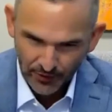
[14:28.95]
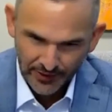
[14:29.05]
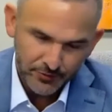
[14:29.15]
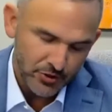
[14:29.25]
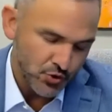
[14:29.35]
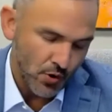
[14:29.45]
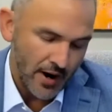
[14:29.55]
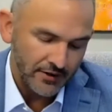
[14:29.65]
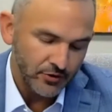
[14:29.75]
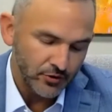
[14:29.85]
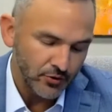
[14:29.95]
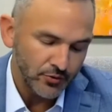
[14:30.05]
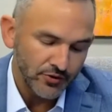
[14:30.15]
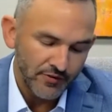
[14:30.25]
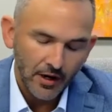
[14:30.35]
working with the county to
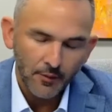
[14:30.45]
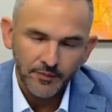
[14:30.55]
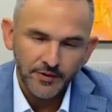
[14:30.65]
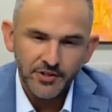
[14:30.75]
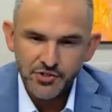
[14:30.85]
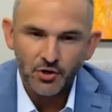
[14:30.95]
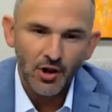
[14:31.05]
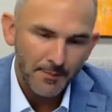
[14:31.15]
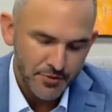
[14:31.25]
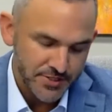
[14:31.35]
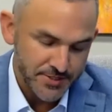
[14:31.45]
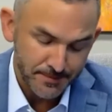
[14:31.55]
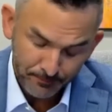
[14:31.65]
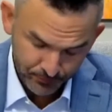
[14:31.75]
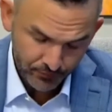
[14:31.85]
try to develop
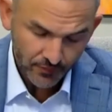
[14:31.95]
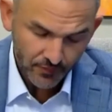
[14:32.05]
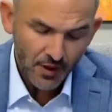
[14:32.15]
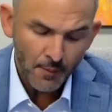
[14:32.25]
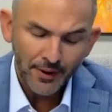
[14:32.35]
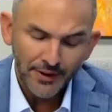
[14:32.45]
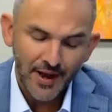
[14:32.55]
additional options.